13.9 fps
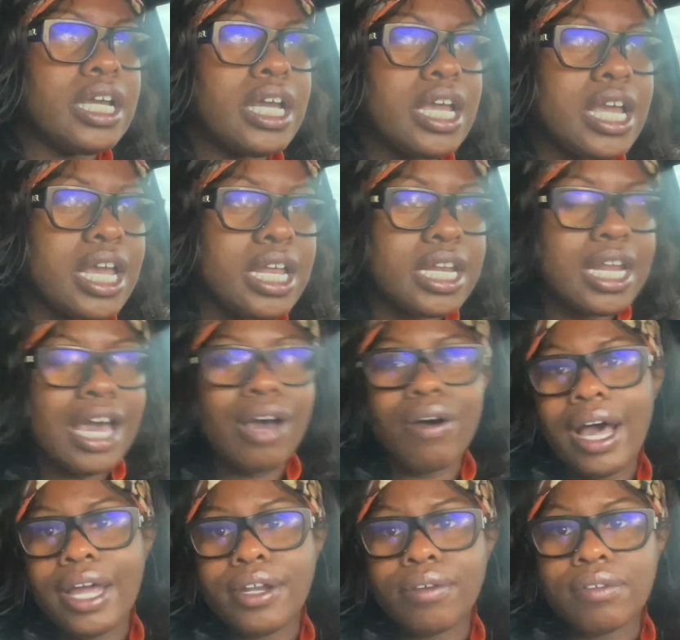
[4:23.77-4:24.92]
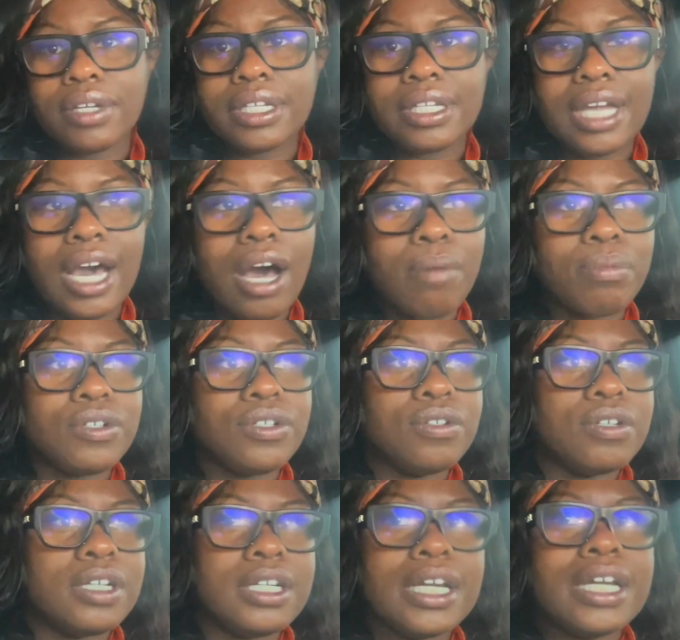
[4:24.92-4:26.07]
and now I don't get that
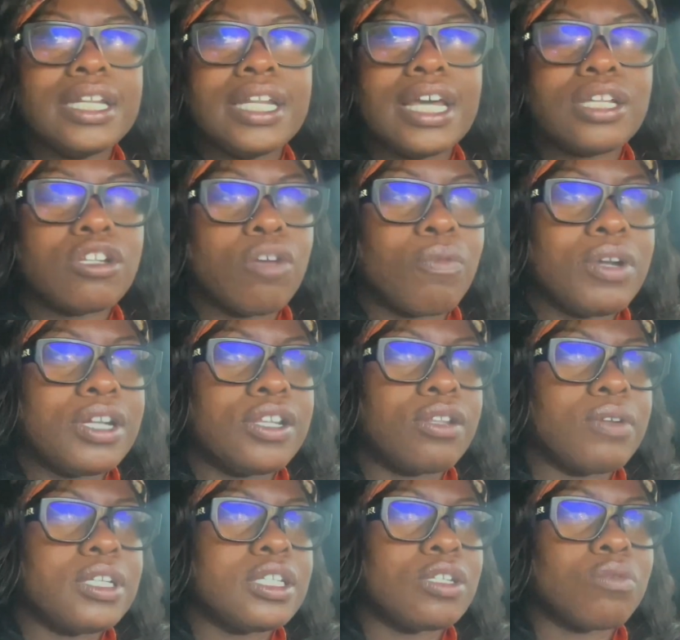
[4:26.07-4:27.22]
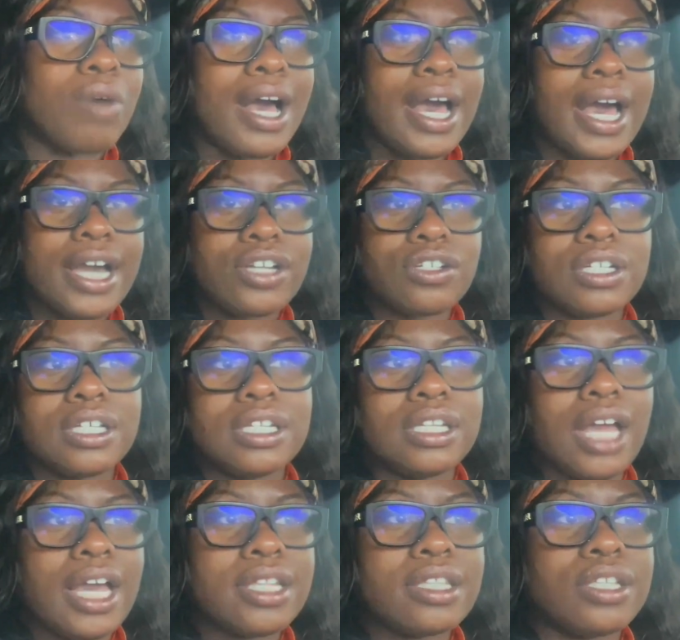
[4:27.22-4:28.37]
opportunity and that's one of the reasons why I actually
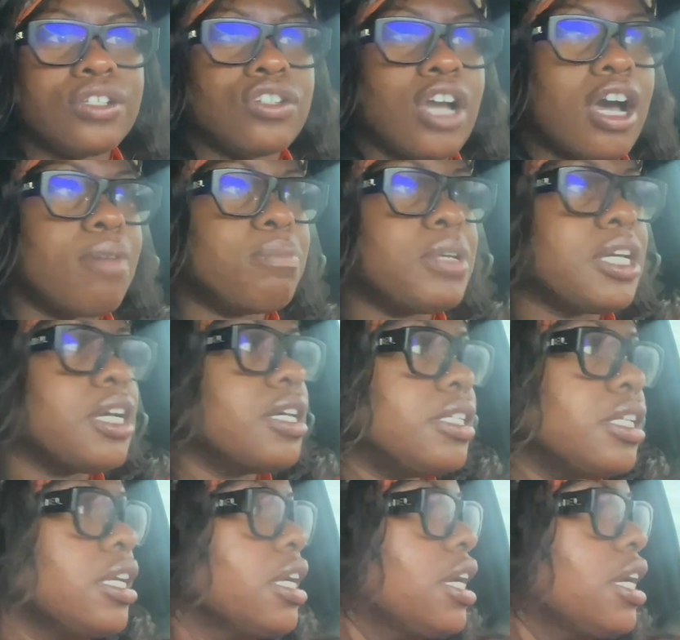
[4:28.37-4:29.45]
like the job because